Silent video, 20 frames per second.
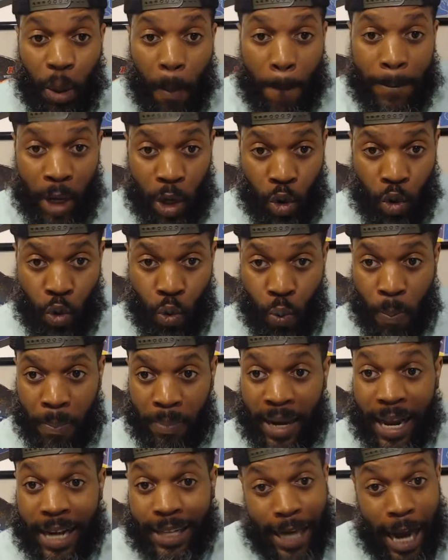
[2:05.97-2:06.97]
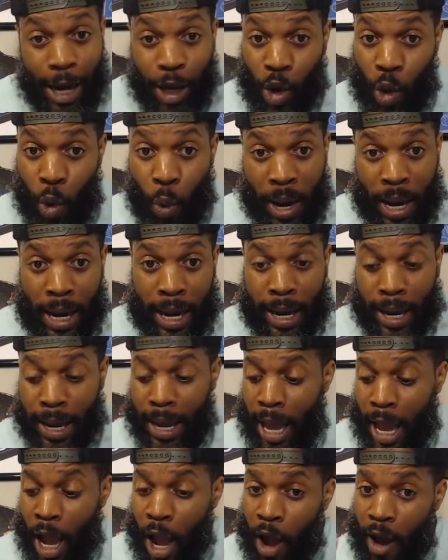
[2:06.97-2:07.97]
the boom, that's how you win.
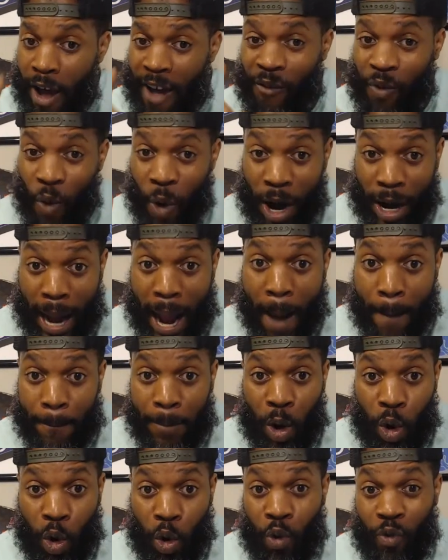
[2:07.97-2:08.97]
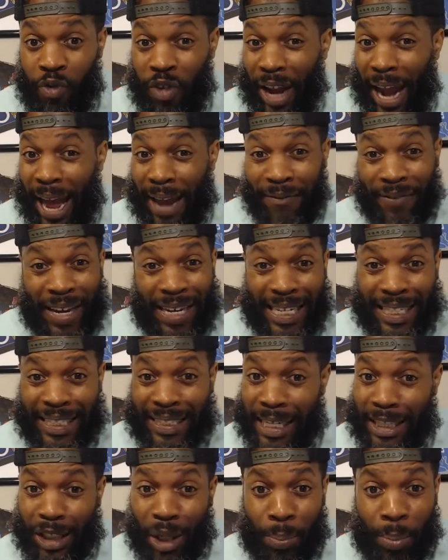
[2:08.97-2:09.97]
If one guy boom for like
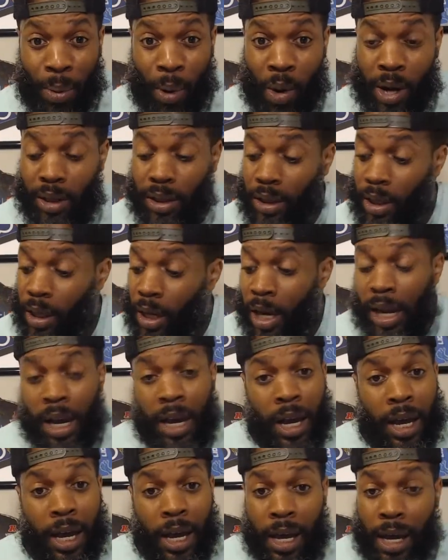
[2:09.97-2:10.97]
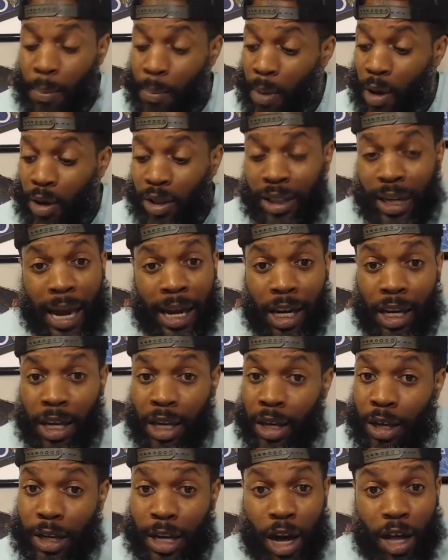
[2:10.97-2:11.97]
50, 60 points, most
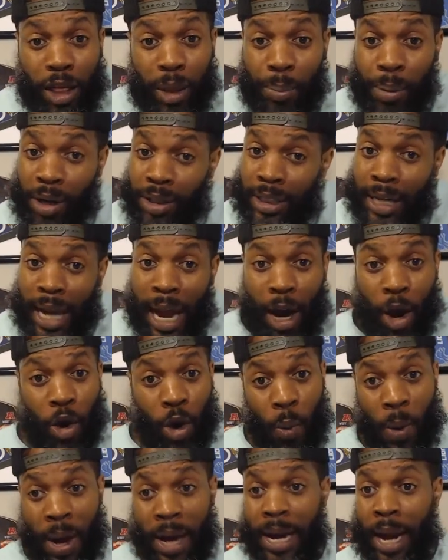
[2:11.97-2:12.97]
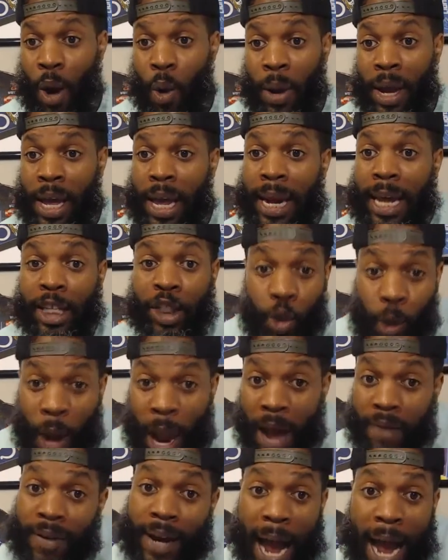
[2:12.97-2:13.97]
likely the other person not going to win that week unless you
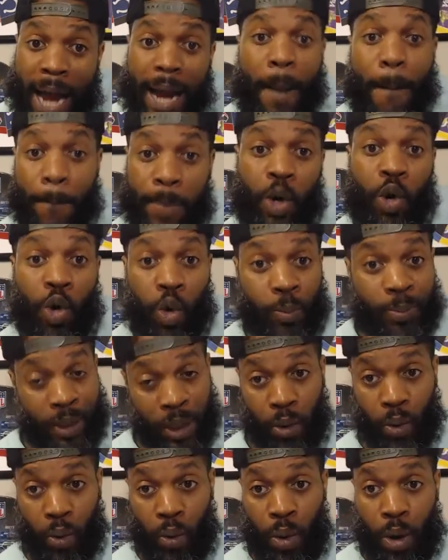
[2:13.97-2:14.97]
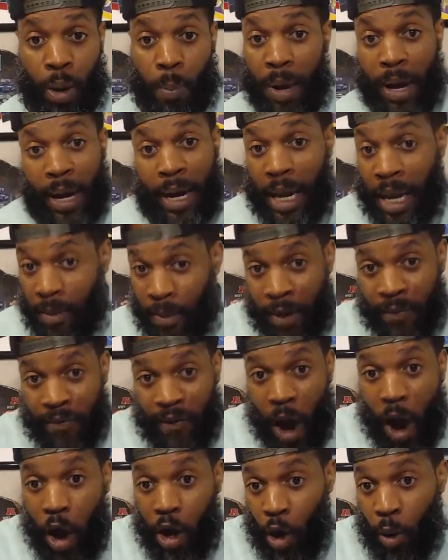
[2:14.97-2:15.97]
have a guy that boom too. But even if
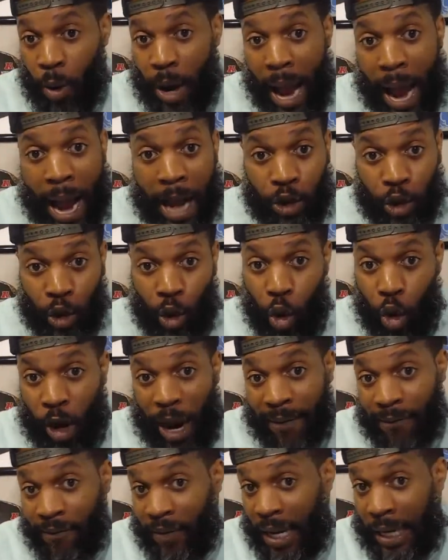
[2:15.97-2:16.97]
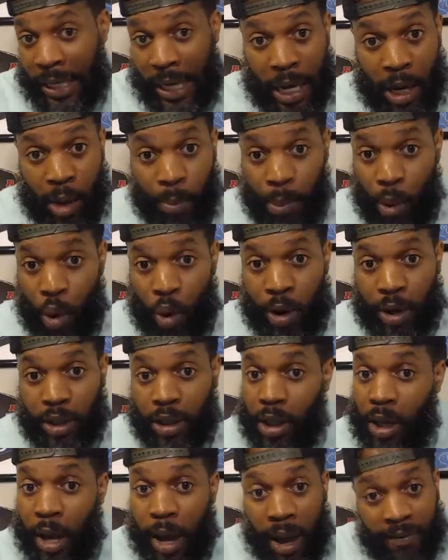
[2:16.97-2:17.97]
all your guys score like 15 points,
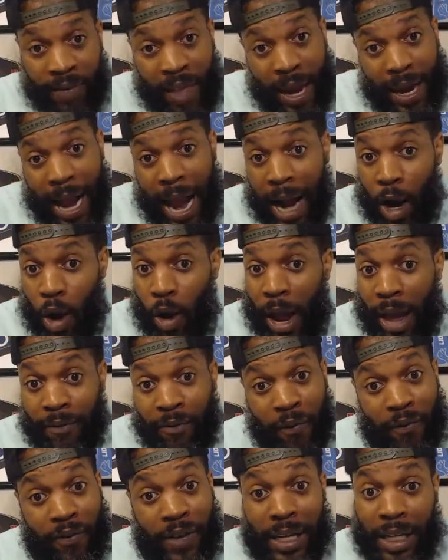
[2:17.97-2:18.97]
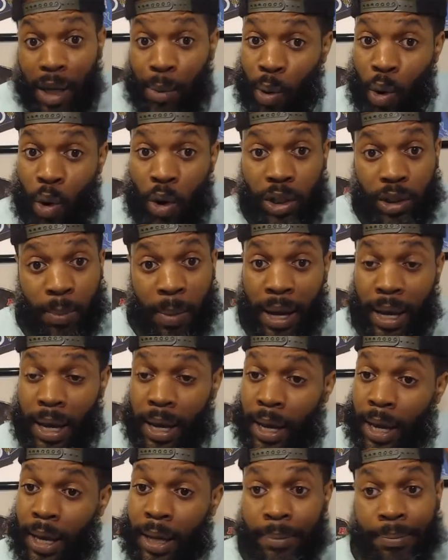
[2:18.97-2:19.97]
if that guy go like for 50 points,
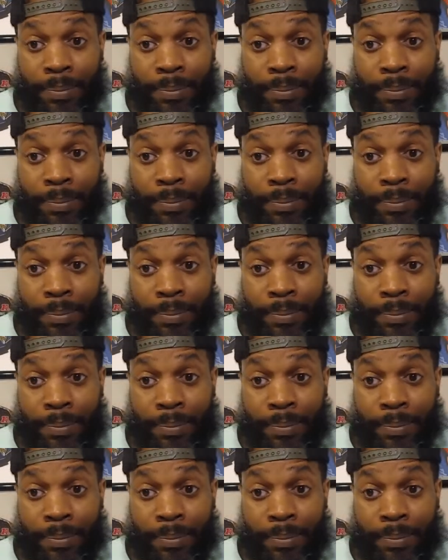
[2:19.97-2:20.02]
man,